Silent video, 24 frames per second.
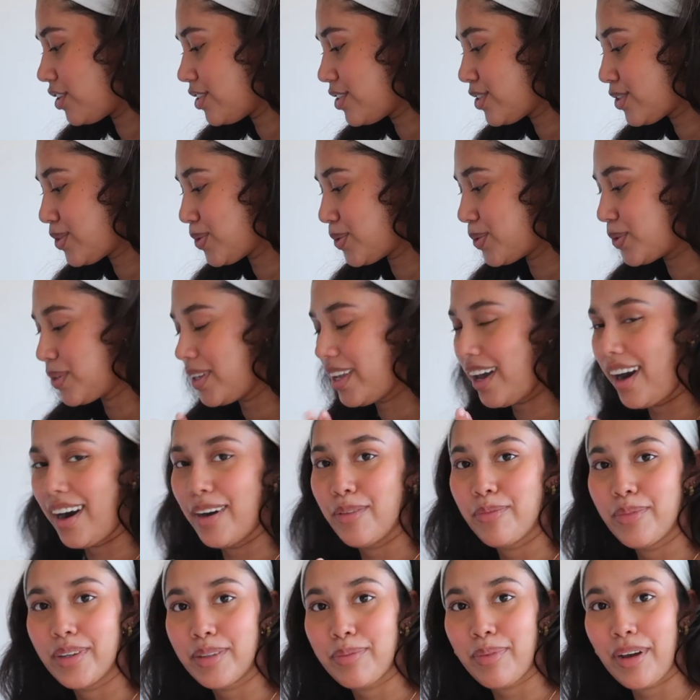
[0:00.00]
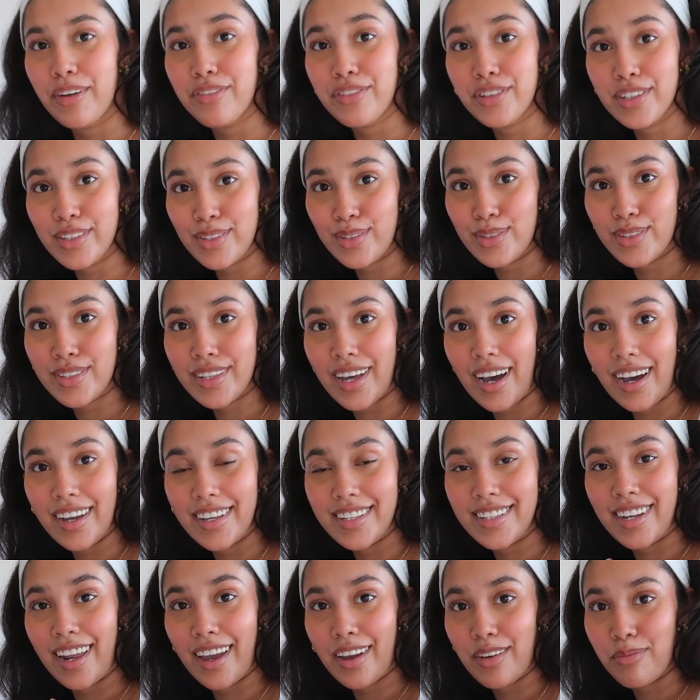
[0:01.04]
So yeah, but my first dosa
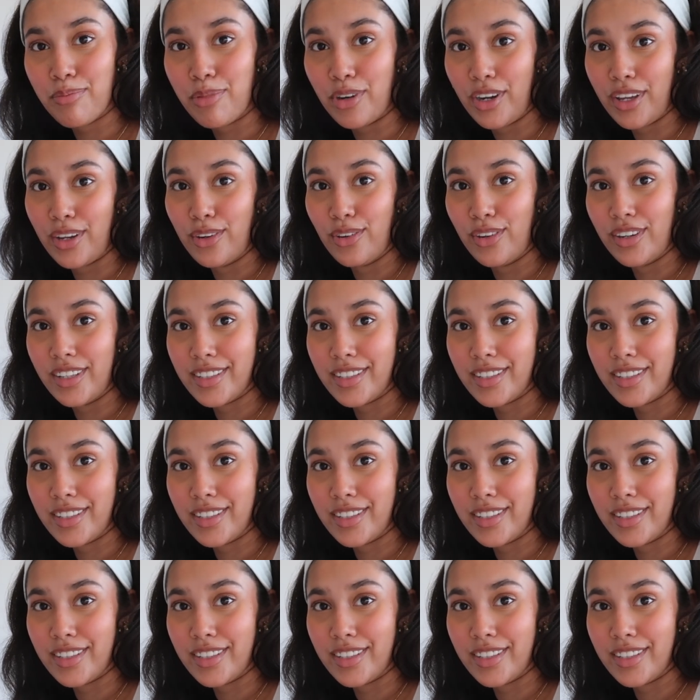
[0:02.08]
is like pretty good.